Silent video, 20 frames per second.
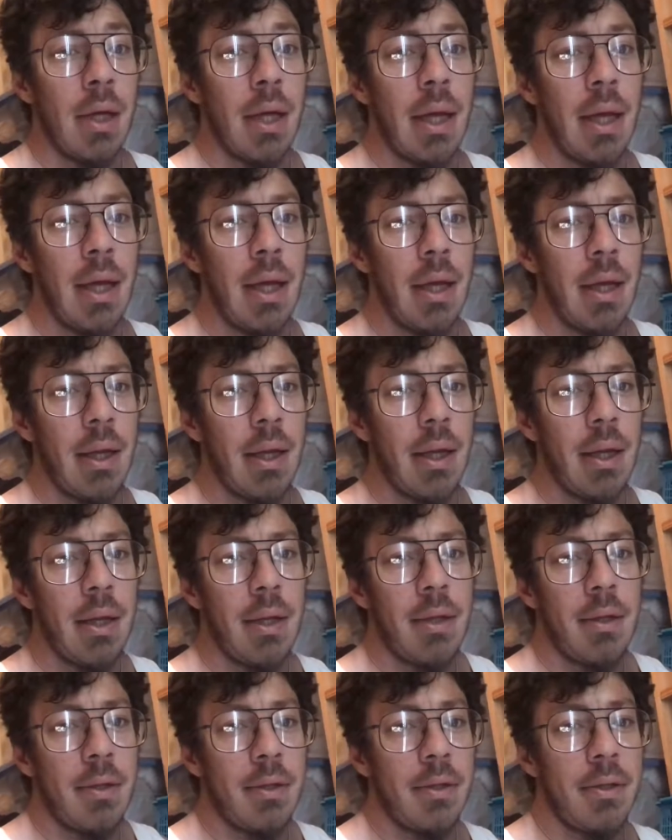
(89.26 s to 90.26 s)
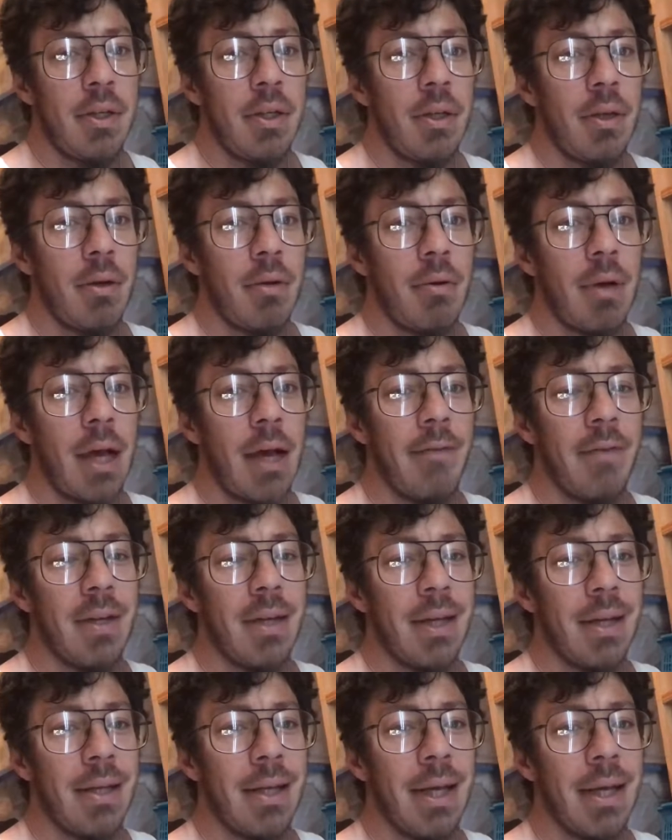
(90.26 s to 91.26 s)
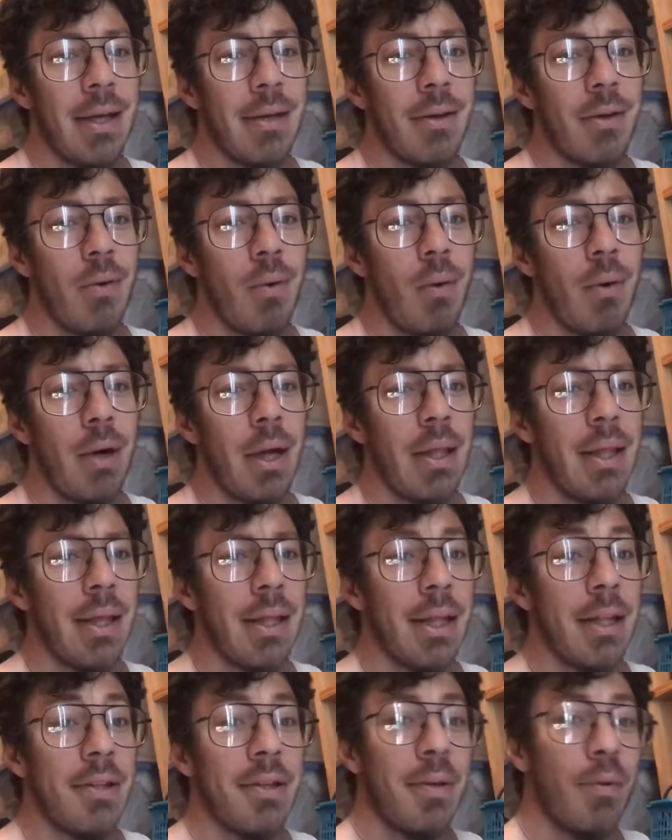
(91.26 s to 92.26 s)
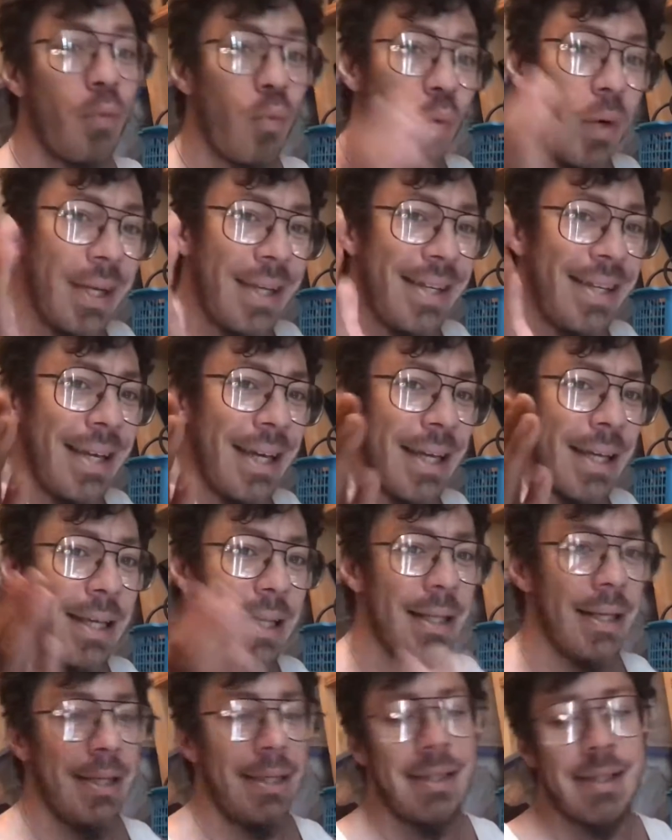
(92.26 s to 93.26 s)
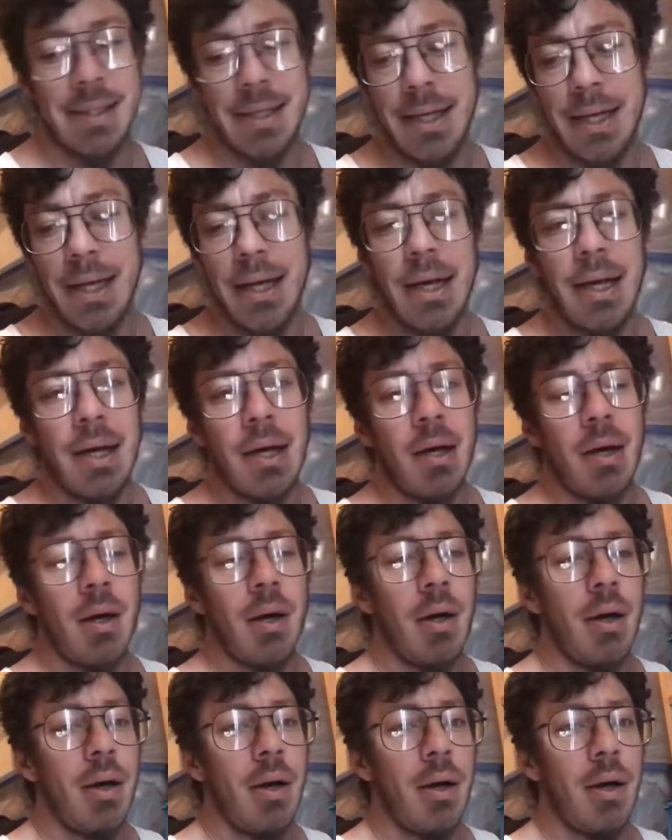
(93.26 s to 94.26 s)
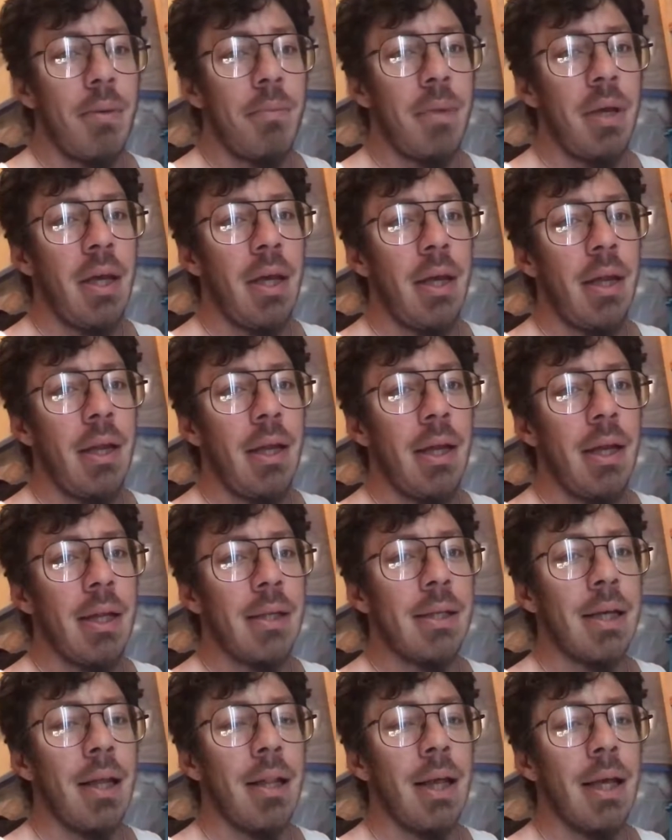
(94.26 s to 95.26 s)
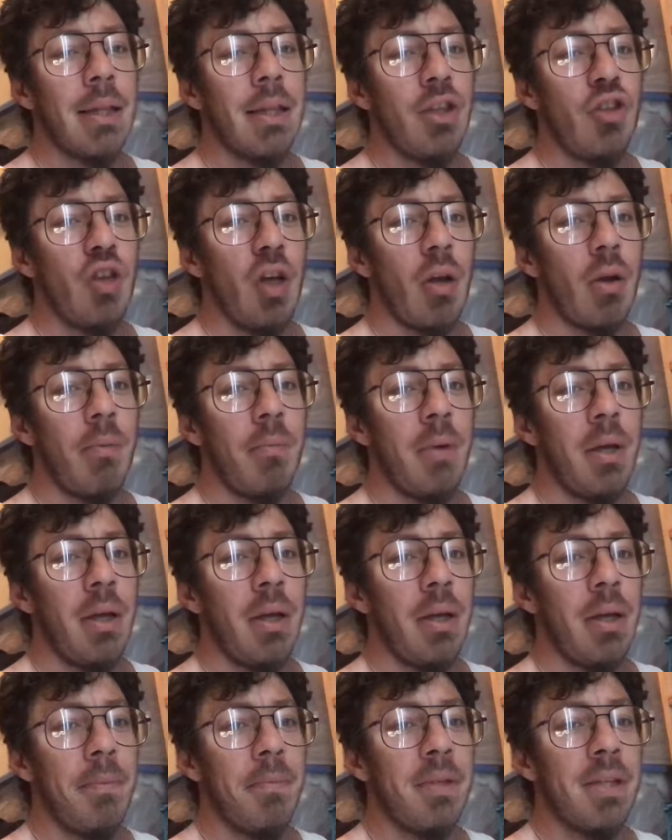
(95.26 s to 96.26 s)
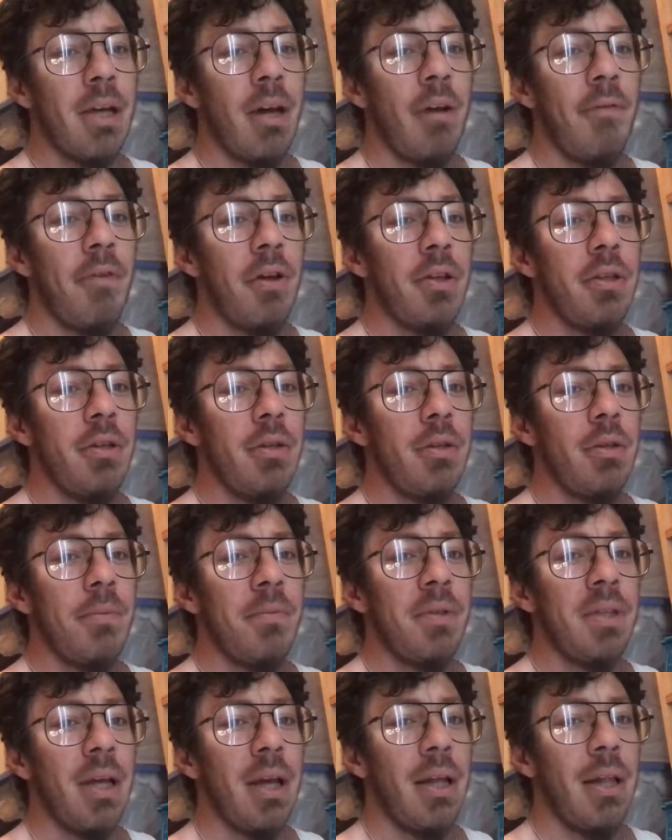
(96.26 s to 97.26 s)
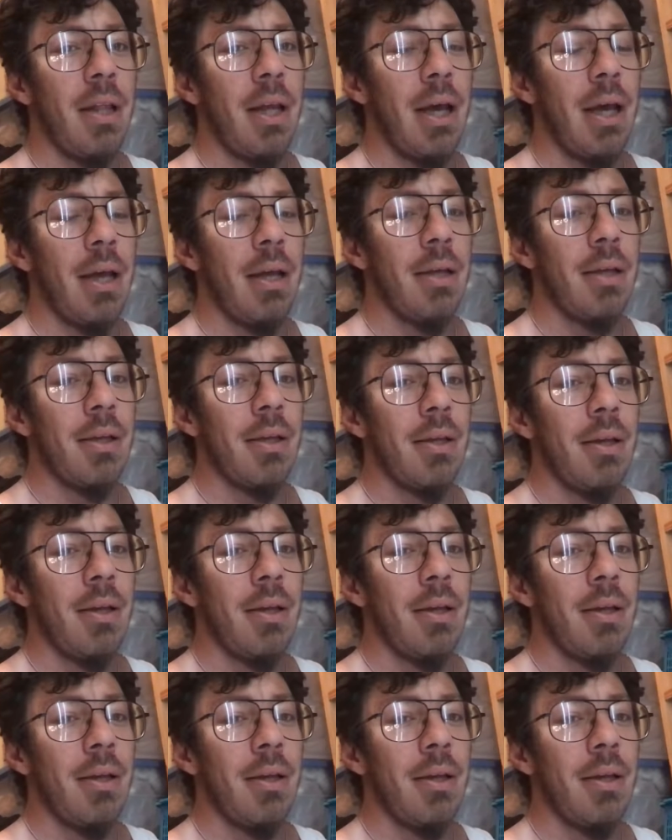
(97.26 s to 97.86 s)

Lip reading: and you know, having to get taken to court? I think that's ridiculous. And it's not like the gentleman himself on YouTube said that